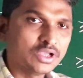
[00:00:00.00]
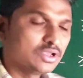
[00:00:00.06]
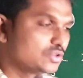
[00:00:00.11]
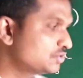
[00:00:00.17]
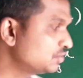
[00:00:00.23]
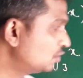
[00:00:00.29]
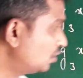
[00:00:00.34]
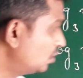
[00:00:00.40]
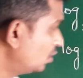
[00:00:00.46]

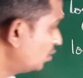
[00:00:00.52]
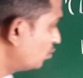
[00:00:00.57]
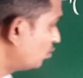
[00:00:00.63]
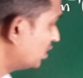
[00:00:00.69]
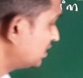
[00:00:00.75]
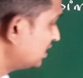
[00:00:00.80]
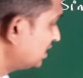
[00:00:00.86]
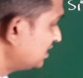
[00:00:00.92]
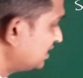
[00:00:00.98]
So
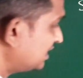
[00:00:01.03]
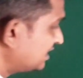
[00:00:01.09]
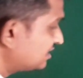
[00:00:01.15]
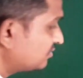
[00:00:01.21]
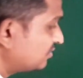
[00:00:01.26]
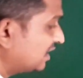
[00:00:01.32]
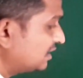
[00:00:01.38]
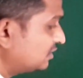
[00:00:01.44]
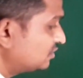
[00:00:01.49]
what are the x
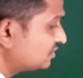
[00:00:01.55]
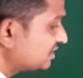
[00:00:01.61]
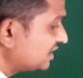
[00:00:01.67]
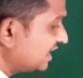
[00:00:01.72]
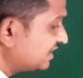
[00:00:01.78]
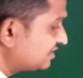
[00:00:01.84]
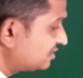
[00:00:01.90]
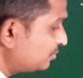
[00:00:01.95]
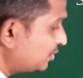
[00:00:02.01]
values?
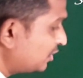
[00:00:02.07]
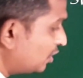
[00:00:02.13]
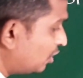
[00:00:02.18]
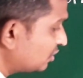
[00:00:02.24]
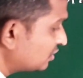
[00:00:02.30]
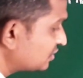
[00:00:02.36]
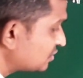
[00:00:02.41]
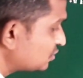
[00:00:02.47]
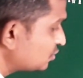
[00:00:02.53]
X
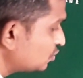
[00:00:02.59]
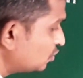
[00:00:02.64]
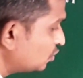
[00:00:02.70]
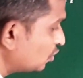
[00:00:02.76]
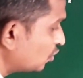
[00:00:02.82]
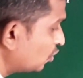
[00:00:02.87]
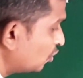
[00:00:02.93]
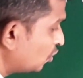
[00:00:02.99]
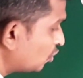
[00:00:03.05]
belongs
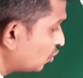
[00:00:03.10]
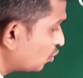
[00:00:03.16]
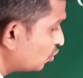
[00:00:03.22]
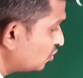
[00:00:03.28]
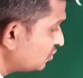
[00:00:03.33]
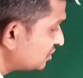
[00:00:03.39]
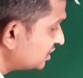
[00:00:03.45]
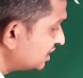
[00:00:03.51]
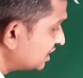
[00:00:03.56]
to
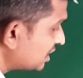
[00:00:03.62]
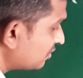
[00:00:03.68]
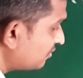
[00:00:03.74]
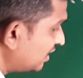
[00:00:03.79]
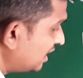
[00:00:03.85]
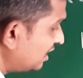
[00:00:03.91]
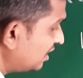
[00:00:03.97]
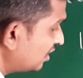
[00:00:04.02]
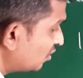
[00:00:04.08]
closed
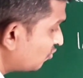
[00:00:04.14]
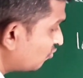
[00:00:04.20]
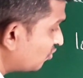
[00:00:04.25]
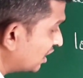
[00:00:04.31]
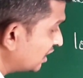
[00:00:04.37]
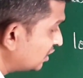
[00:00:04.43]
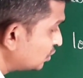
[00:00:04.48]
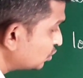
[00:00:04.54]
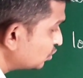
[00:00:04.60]
interval
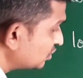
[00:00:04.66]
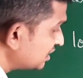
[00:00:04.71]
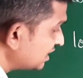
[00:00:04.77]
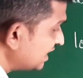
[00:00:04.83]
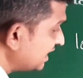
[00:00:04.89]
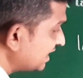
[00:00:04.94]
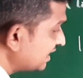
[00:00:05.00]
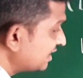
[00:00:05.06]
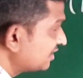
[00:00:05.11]
1 to
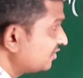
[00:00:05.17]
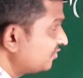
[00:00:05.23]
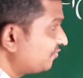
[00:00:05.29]
3.